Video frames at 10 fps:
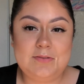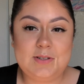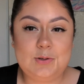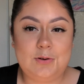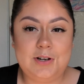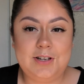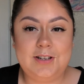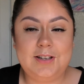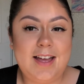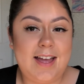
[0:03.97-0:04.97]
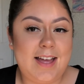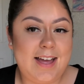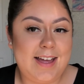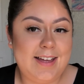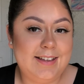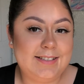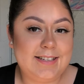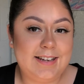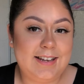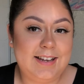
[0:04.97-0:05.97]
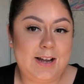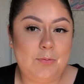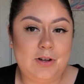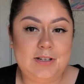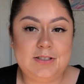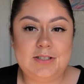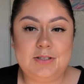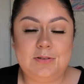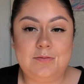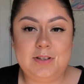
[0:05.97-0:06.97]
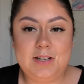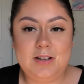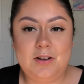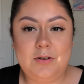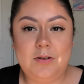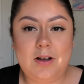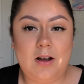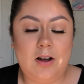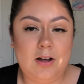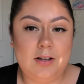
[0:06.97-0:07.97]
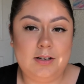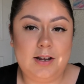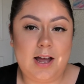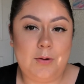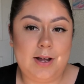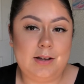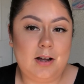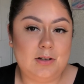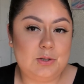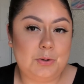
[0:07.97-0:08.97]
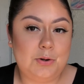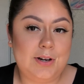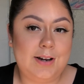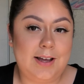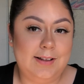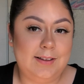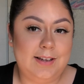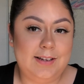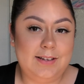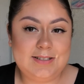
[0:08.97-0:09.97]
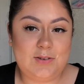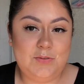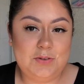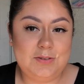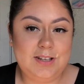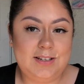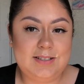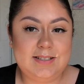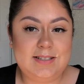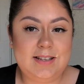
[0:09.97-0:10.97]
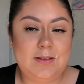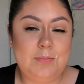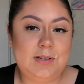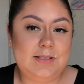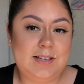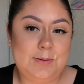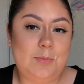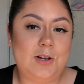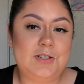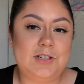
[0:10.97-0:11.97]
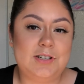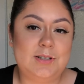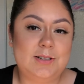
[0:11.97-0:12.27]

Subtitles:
Victoria, and today I wanted to do a video on how I contour and highlight. So if you would like to see, then please keep watching.